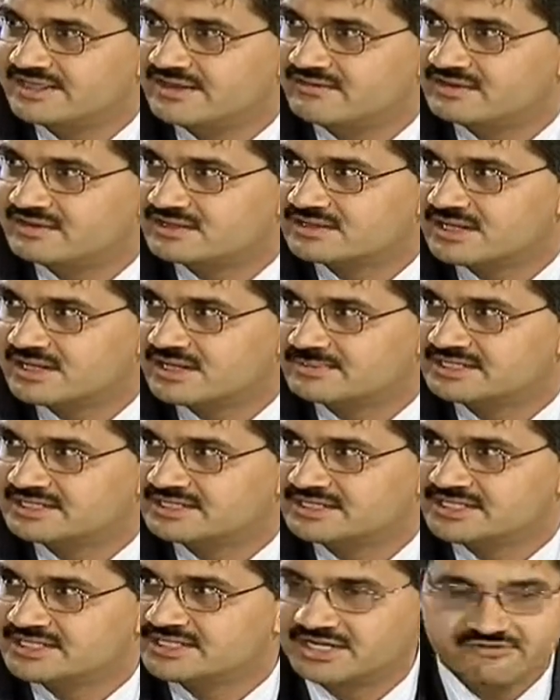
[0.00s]
there were
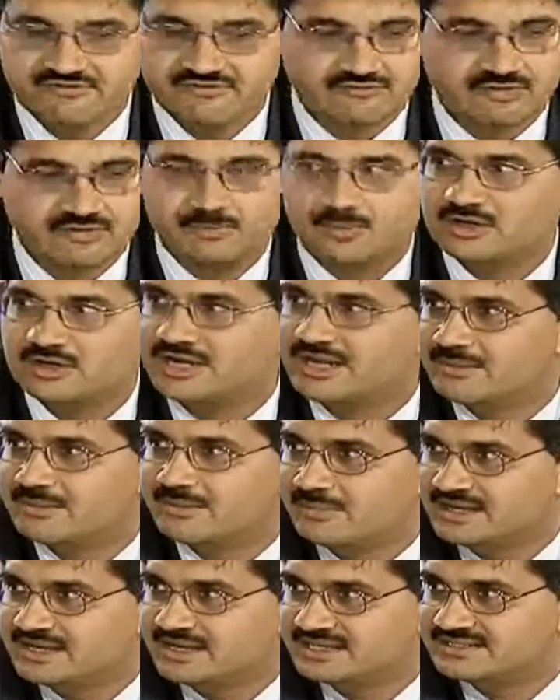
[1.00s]
representation even from political
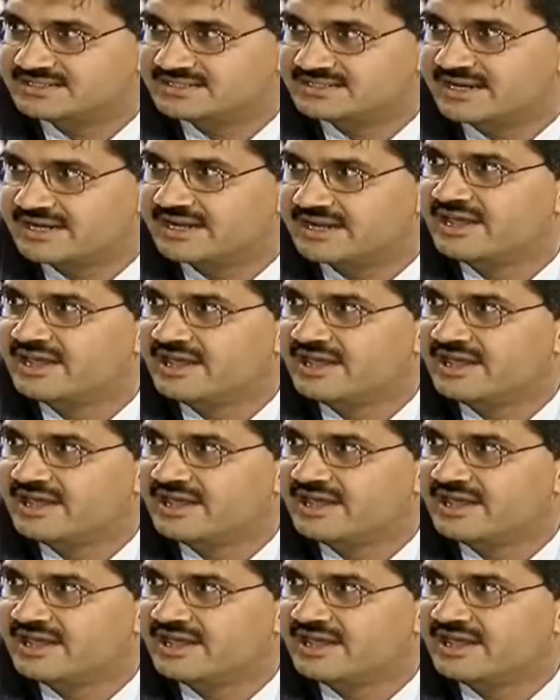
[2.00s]
parties that